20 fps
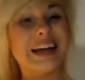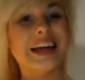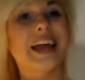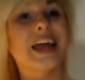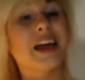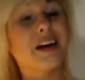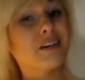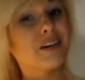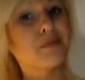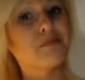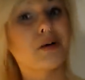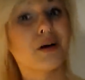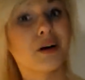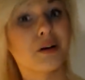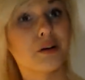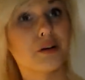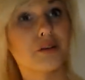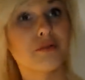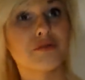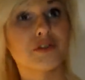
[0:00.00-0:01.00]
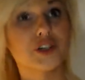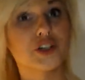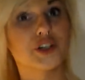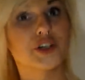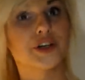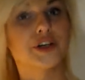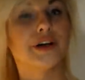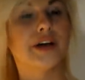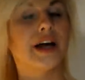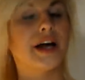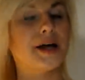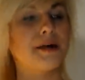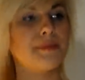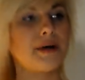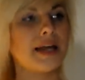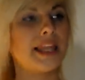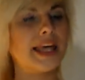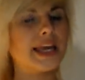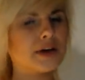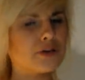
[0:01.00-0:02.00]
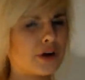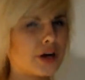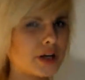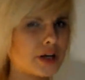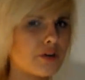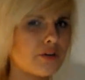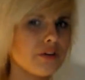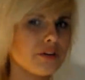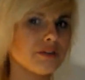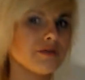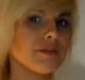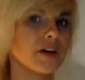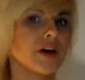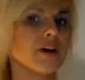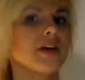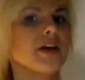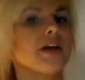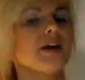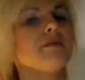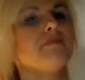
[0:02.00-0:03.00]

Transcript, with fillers: Harry Potter for sure. Um, I like Chronicles of Narnia,